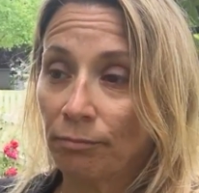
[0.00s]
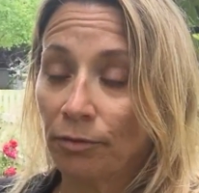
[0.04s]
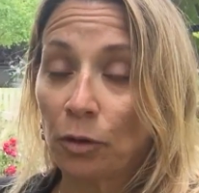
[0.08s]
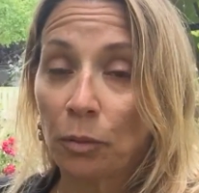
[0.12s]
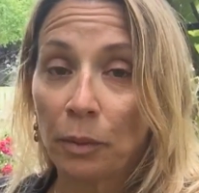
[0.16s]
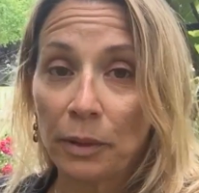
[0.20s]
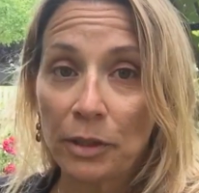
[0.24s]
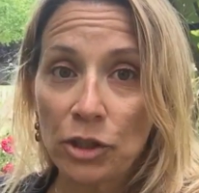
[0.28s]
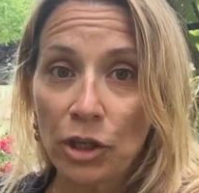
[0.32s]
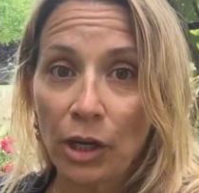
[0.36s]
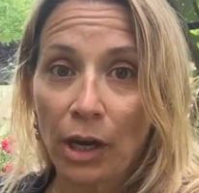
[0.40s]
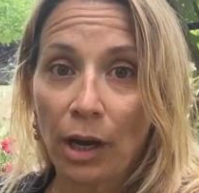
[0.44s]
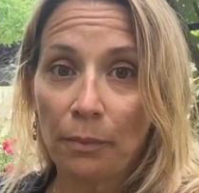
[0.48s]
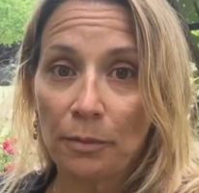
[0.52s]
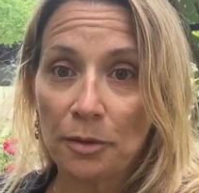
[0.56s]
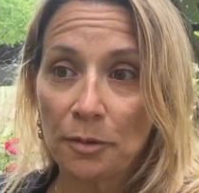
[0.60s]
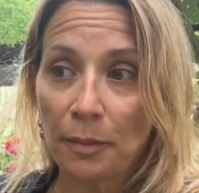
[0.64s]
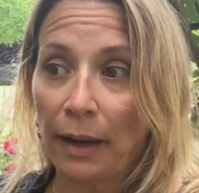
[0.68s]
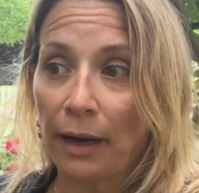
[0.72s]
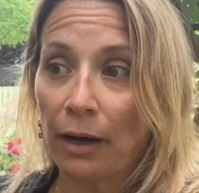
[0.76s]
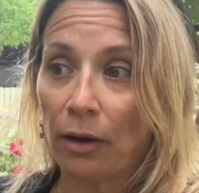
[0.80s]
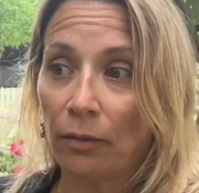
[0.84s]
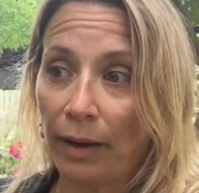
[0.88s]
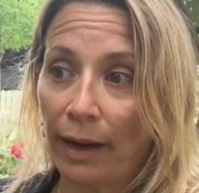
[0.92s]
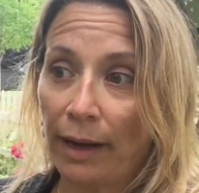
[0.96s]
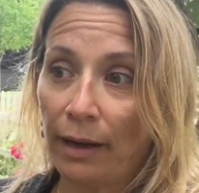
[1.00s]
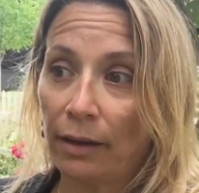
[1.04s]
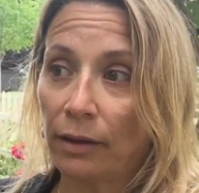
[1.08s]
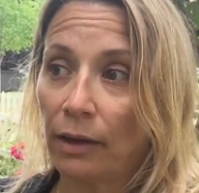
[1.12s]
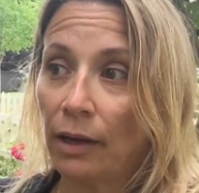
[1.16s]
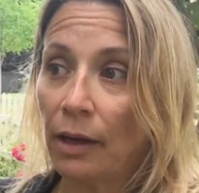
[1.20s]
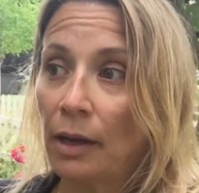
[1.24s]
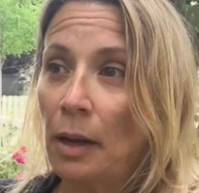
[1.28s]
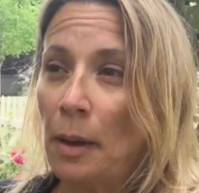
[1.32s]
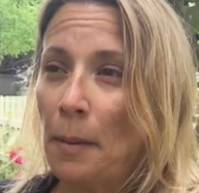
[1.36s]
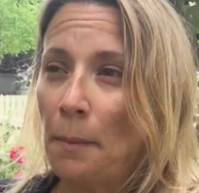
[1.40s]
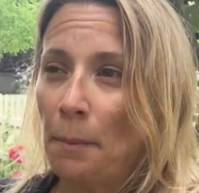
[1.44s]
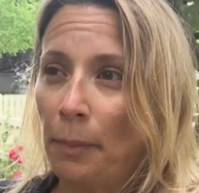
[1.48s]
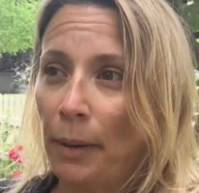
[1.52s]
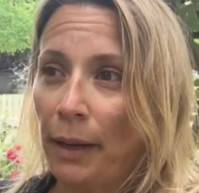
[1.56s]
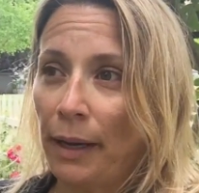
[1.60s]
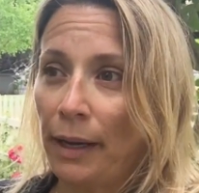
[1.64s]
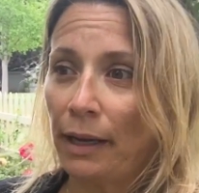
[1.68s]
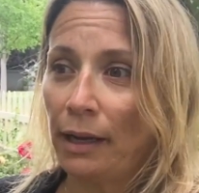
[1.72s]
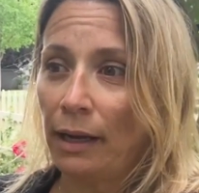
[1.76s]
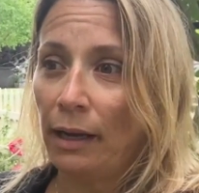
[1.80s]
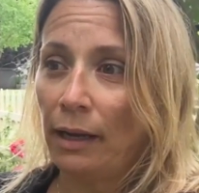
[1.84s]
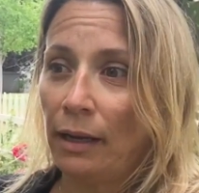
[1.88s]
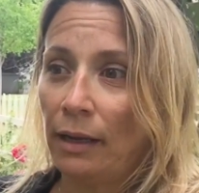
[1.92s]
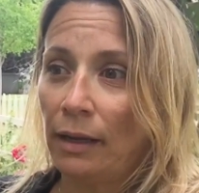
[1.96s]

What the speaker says: when she comes back around. But